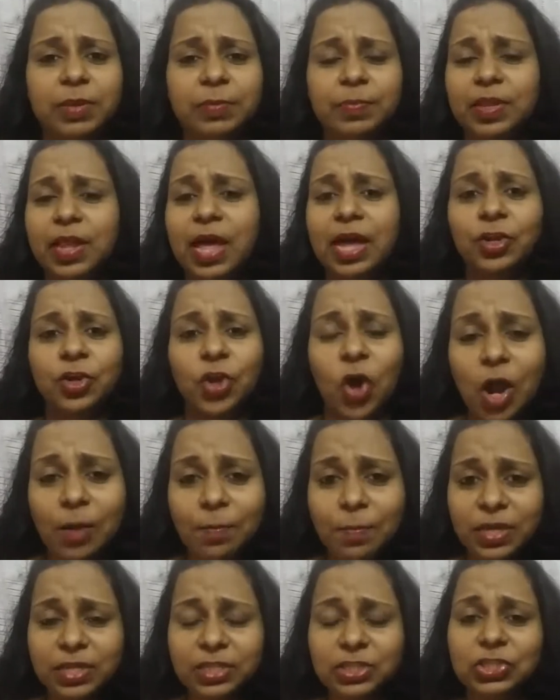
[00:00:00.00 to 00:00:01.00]
people are
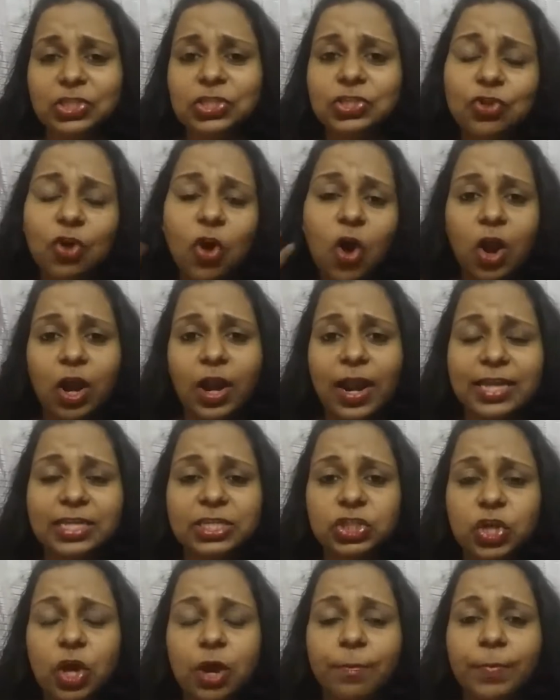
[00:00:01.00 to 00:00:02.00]
not much into the
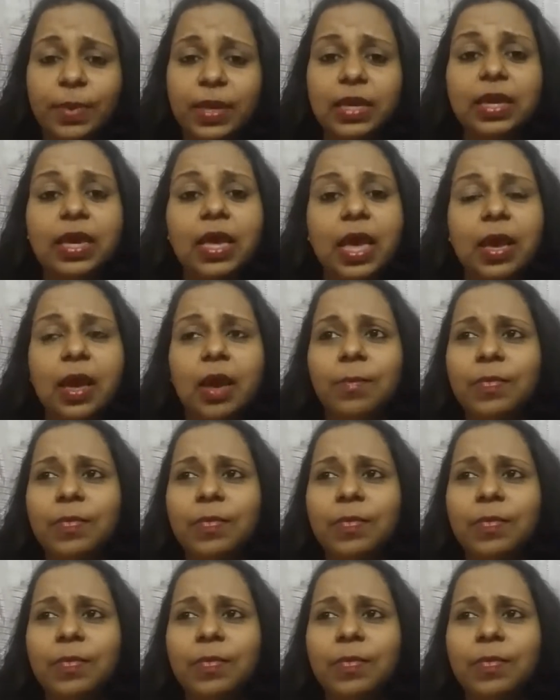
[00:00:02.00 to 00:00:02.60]
online shopping